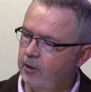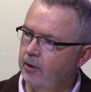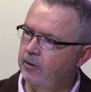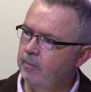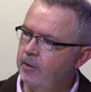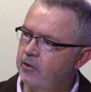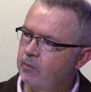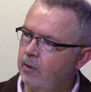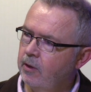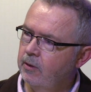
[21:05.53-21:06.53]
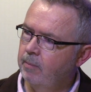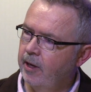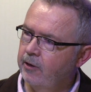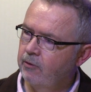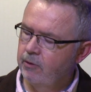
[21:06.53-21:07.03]
god to be swallowed
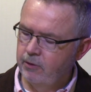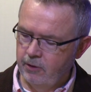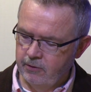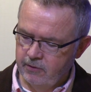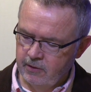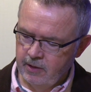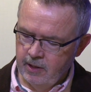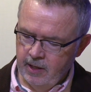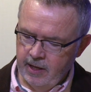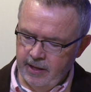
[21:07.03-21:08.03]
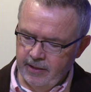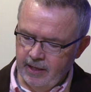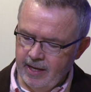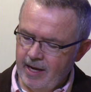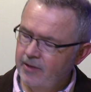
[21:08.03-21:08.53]
by Kronos and the
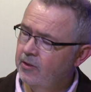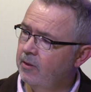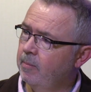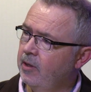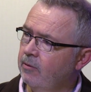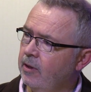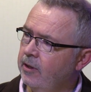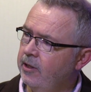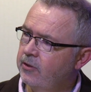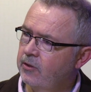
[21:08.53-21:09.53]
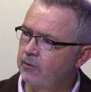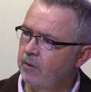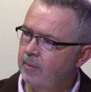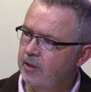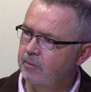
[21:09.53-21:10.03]
last to be released
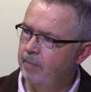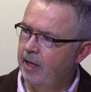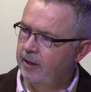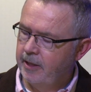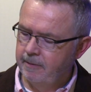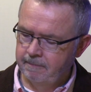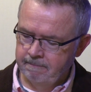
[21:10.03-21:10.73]
from his belly.